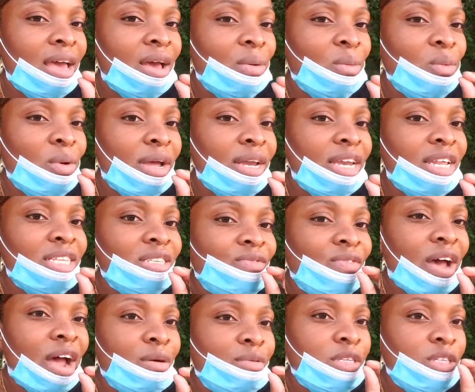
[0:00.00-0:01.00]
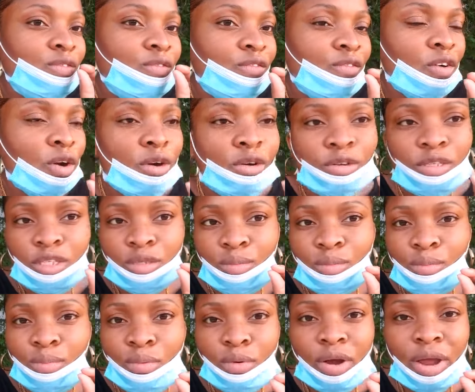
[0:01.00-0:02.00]
when this virus first
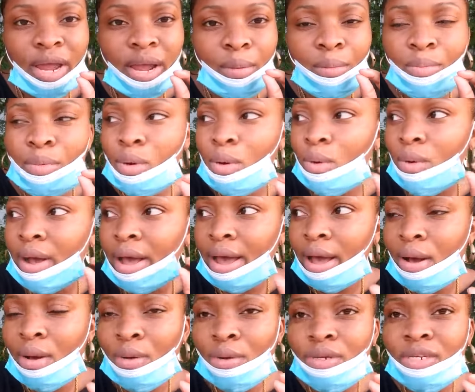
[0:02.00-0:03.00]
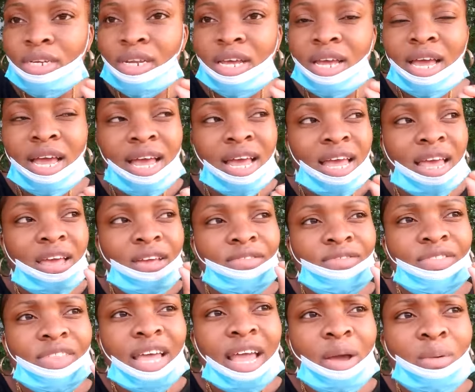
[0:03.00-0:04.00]
broke out,
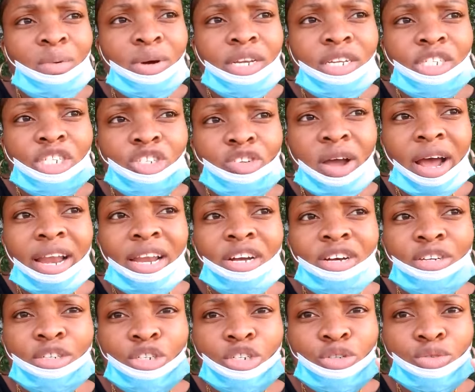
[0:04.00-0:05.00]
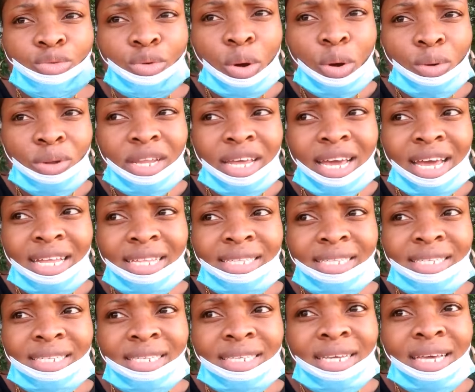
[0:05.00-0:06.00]
if they would have tried to control it,
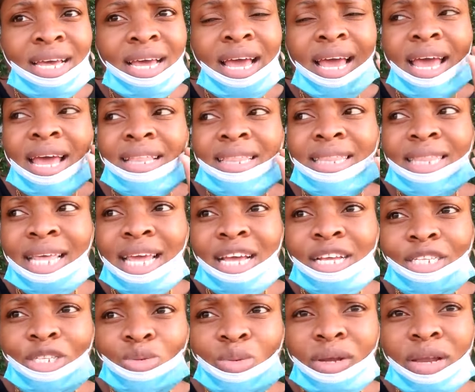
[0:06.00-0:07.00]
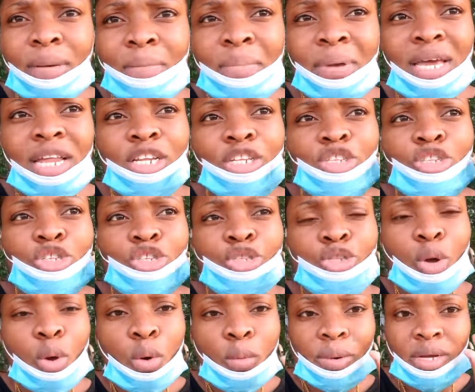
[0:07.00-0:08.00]
things would have been
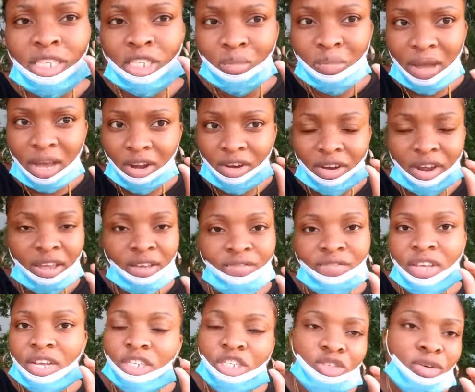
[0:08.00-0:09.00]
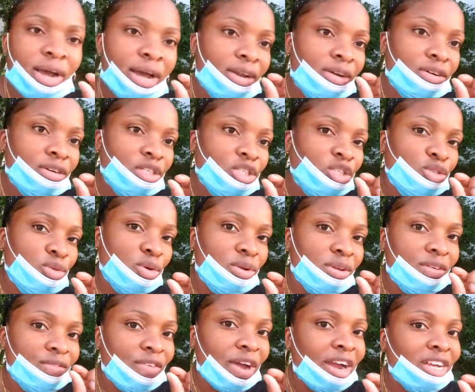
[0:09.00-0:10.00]
so much better if they tried to
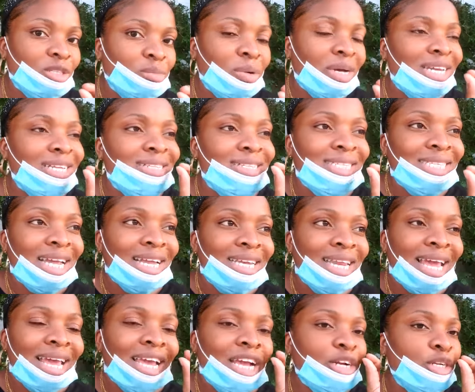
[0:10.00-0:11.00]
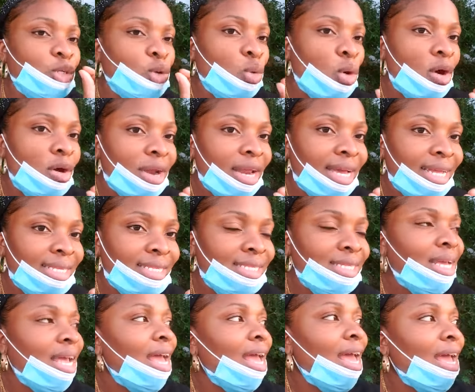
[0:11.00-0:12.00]
control the virus. But instead they ignored it
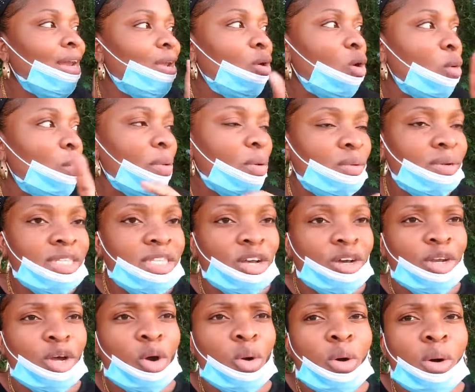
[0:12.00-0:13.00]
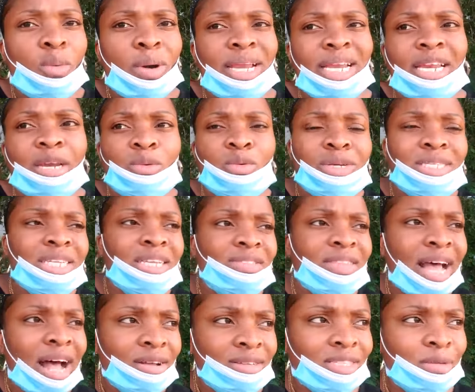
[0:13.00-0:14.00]
and hope it was gonna go away. Then it was
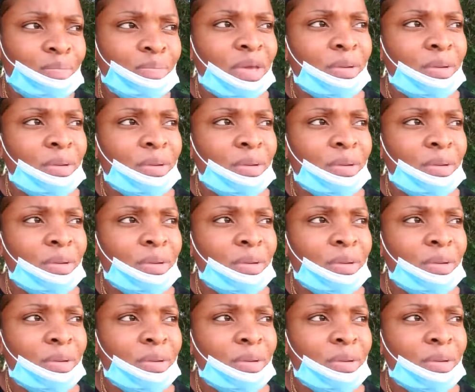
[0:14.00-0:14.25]
1,000